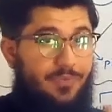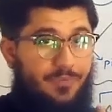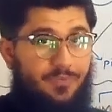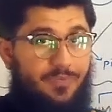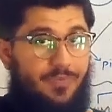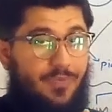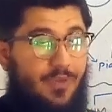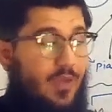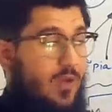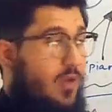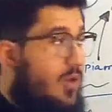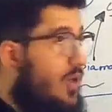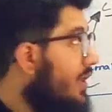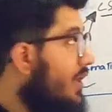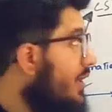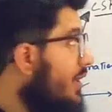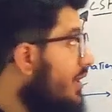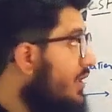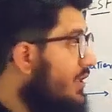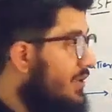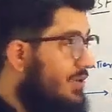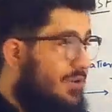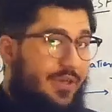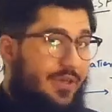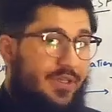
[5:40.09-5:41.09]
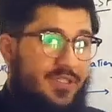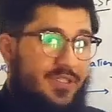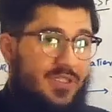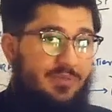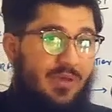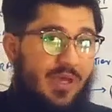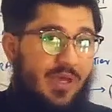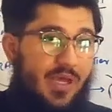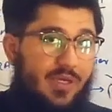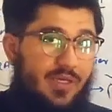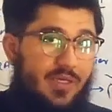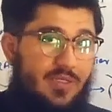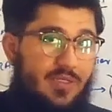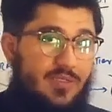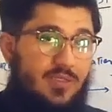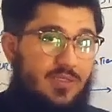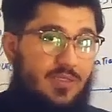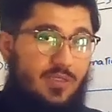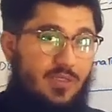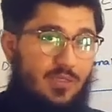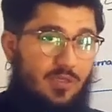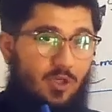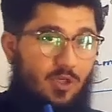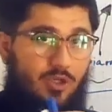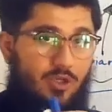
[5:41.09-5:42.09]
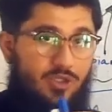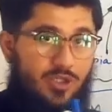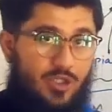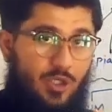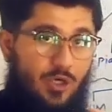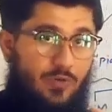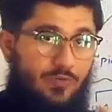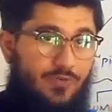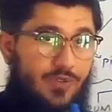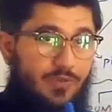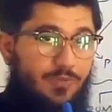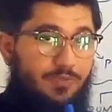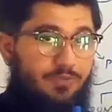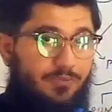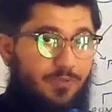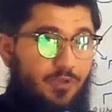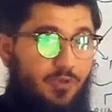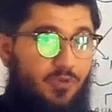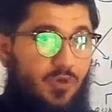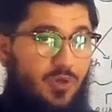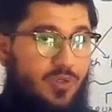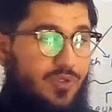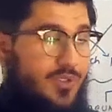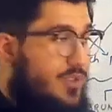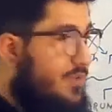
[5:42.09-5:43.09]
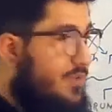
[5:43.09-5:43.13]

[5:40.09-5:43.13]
Okay, the reason behind is crossing of the neurons.